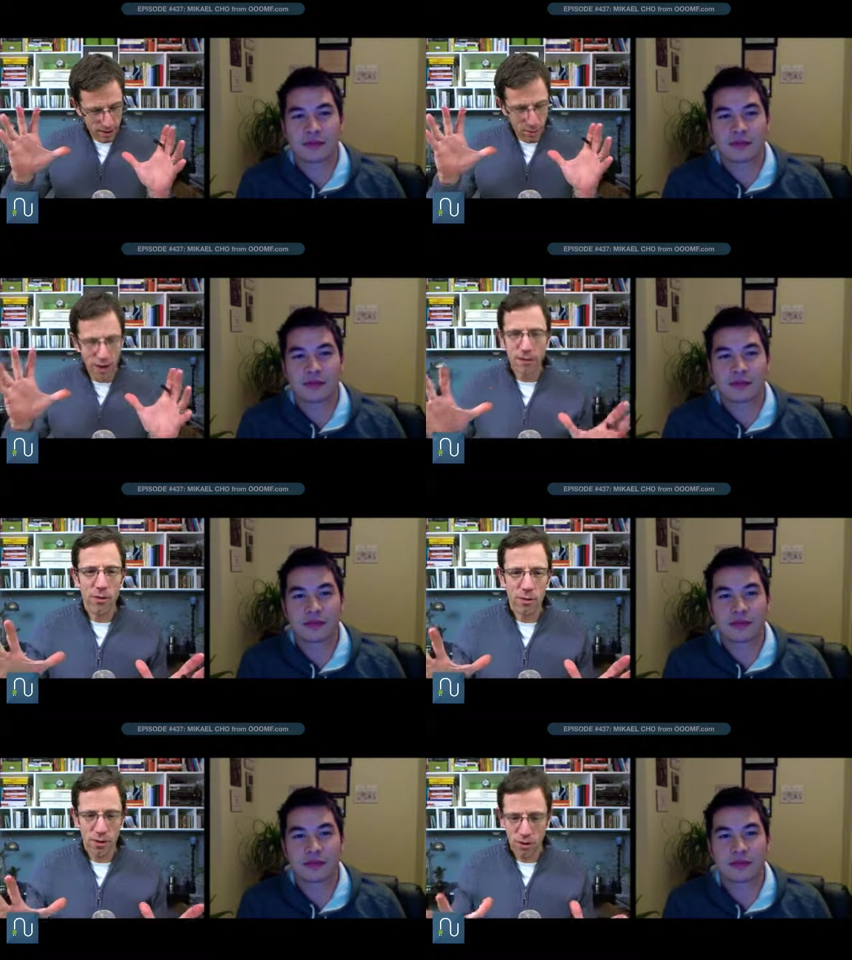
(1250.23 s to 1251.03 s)
Speaker 1: whatever
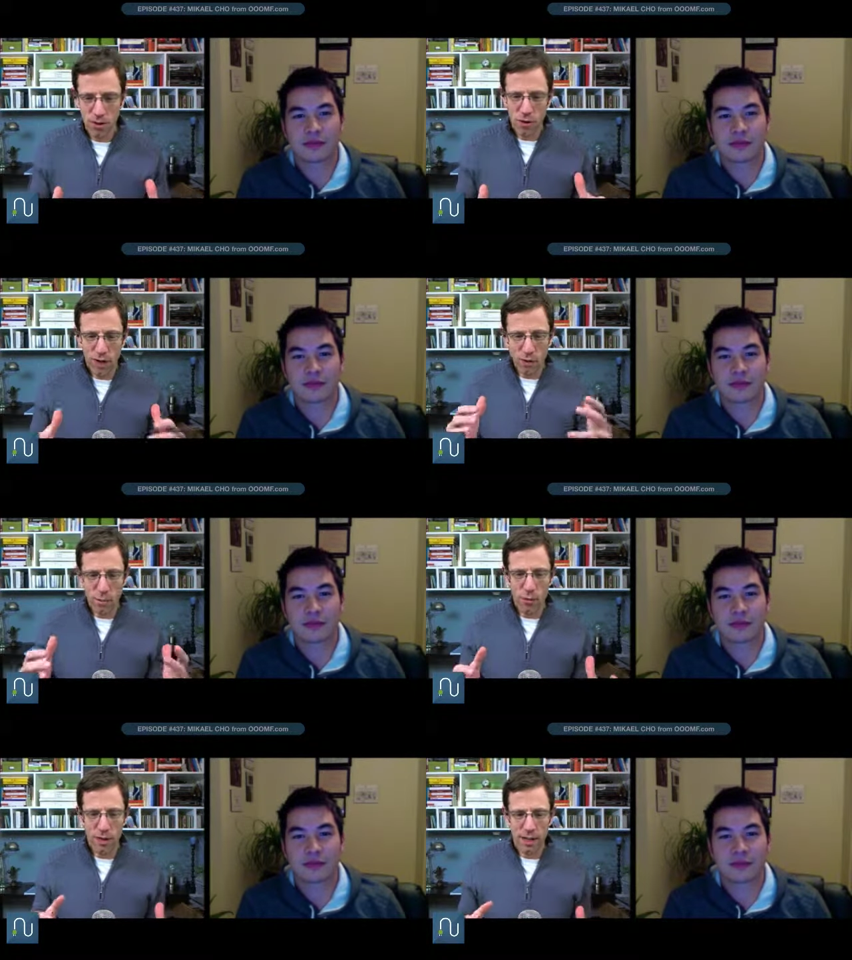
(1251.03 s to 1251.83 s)
you do, you get to
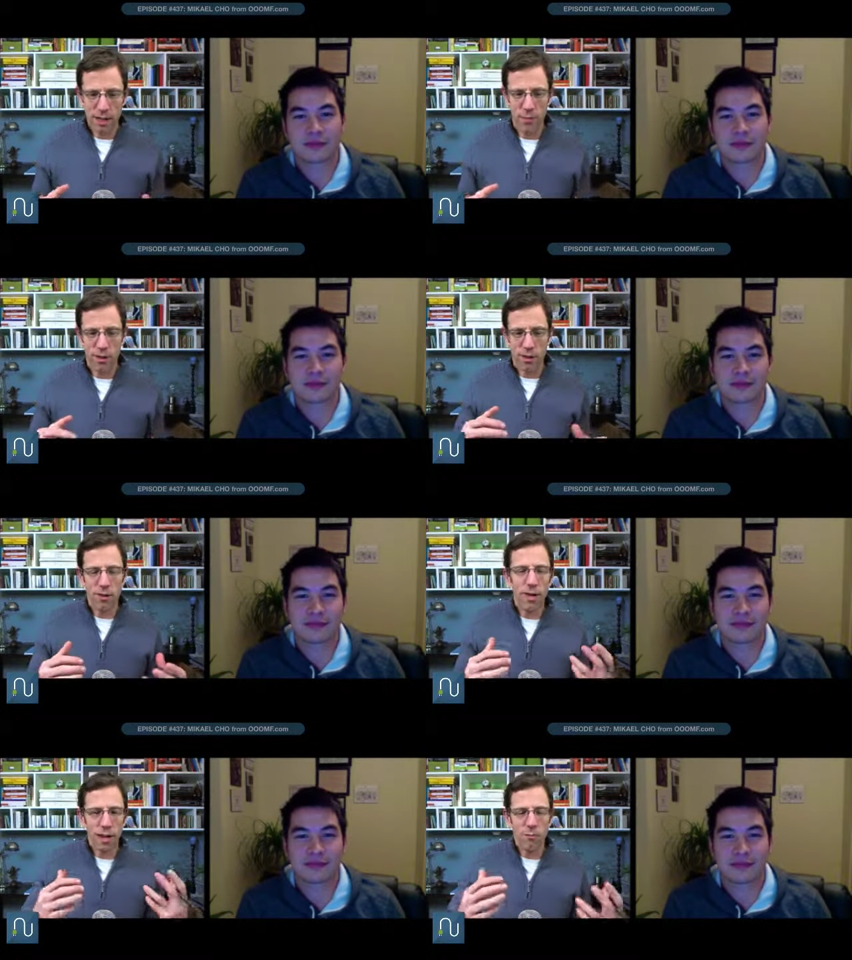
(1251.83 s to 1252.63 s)
a point here where you're
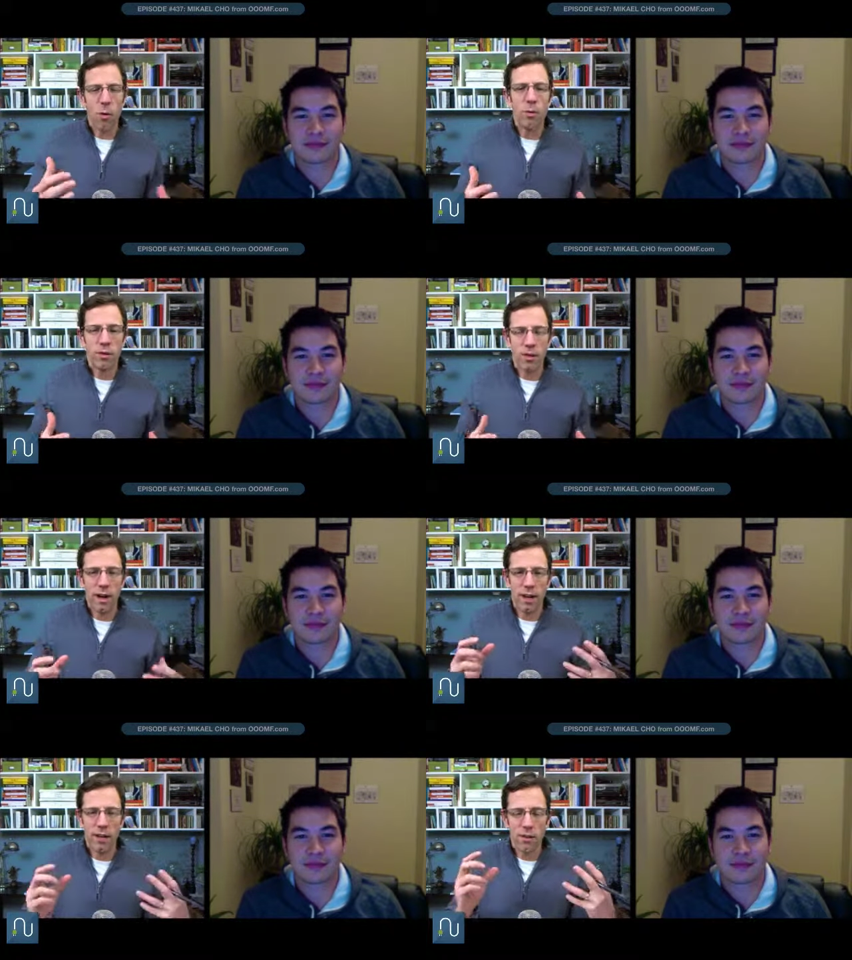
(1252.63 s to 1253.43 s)
looking at mobile
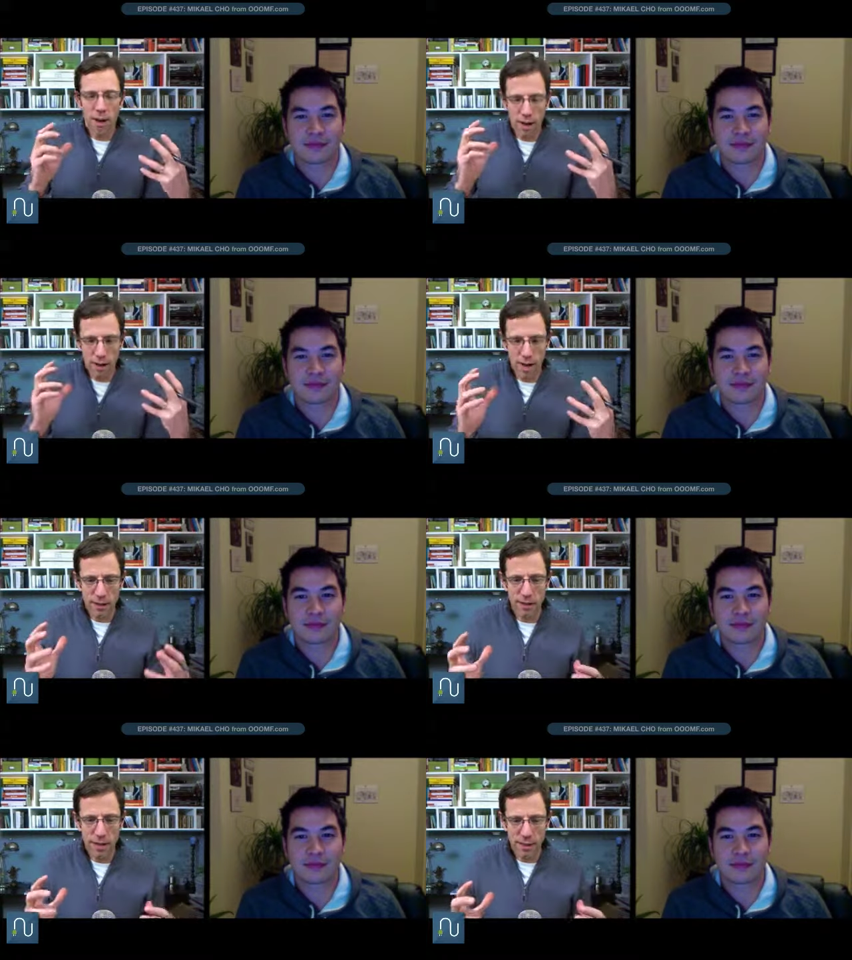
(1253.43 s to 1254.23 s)
designing or
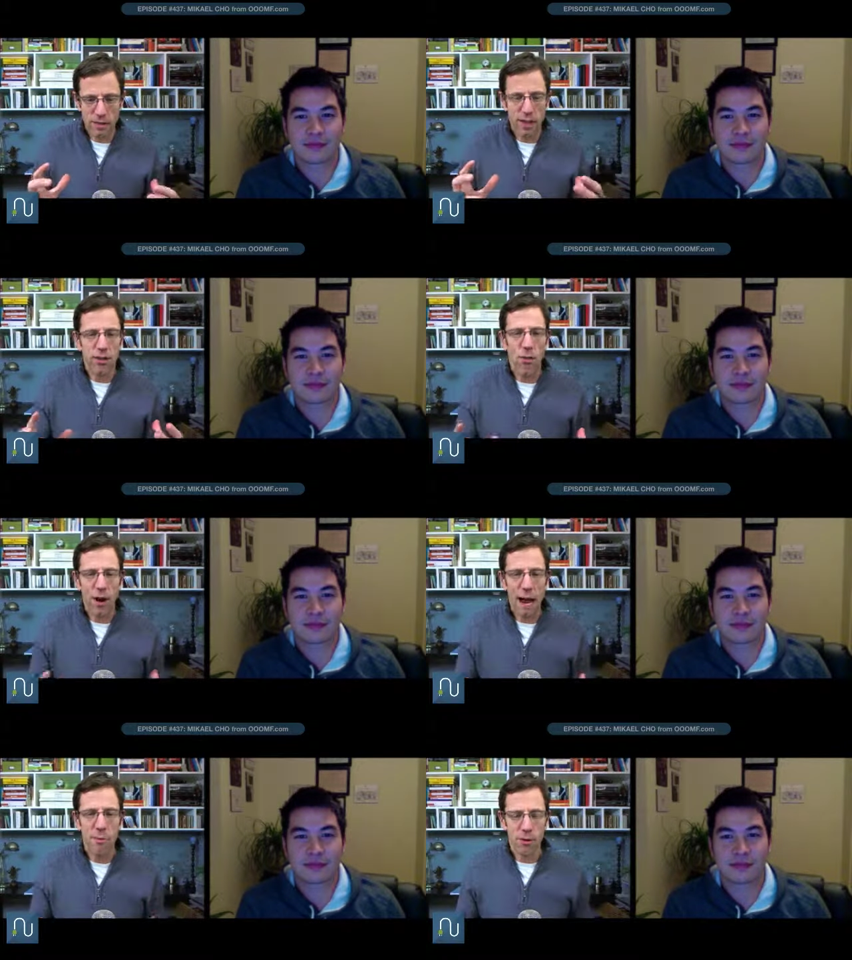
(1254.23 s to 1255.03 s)
uh, that skill
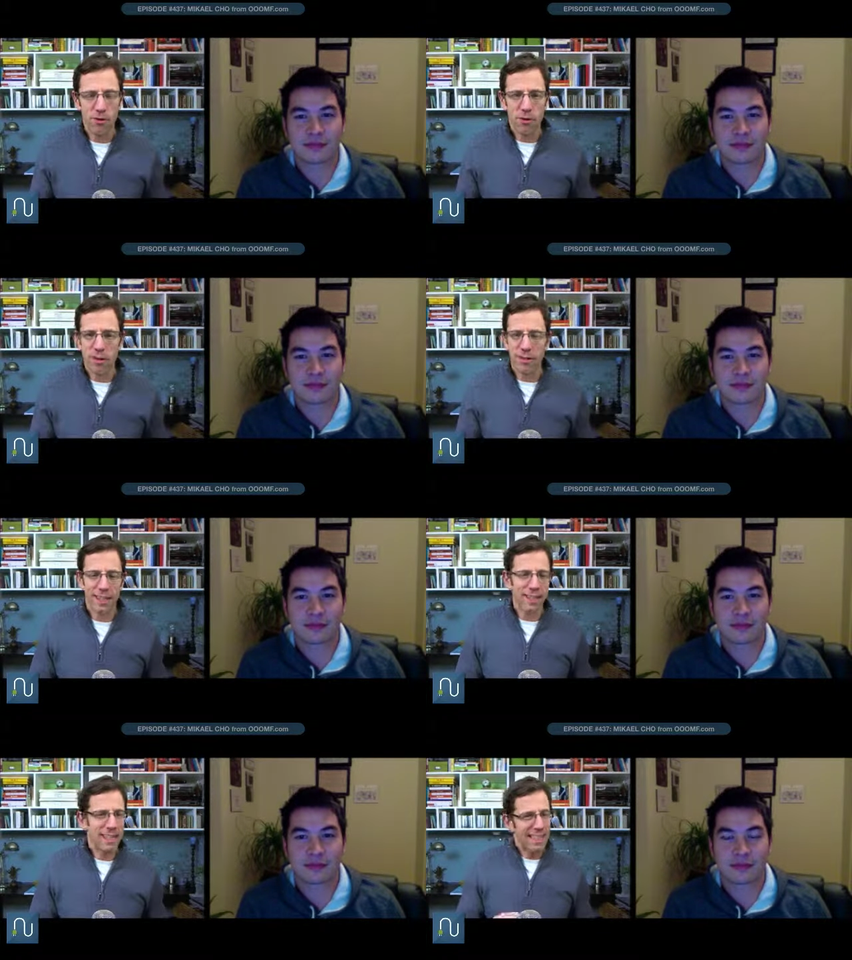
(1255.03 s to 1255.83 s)
or app producer, and it's
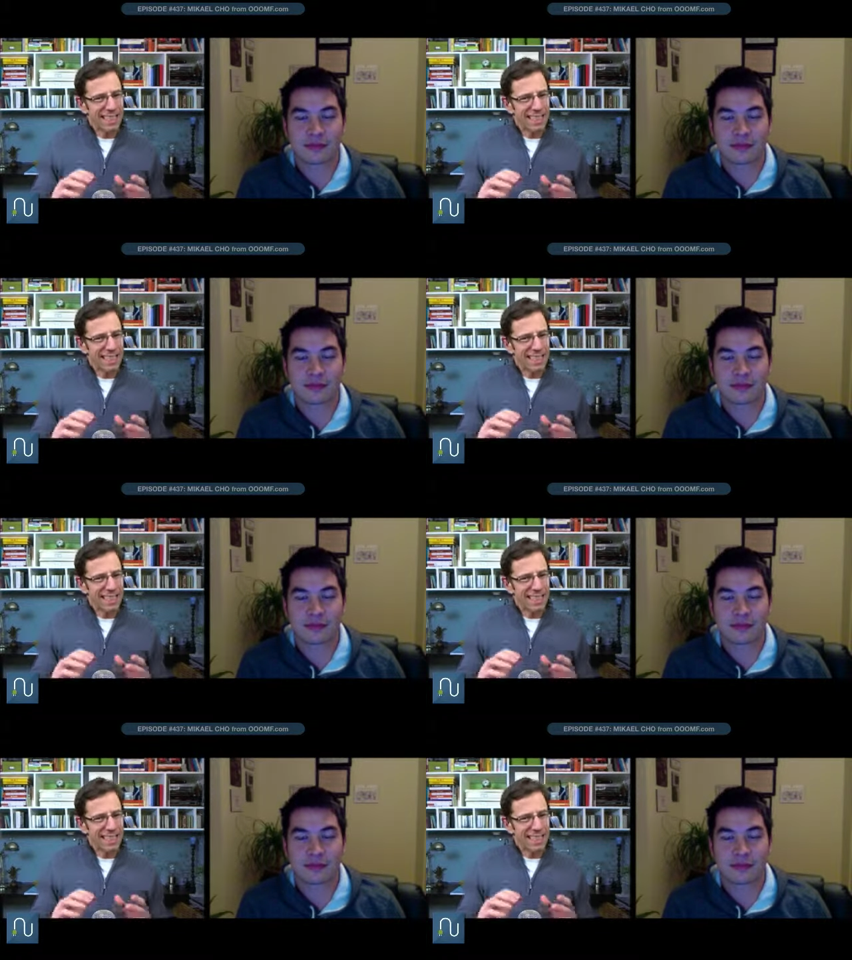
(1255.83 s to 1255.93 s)
like,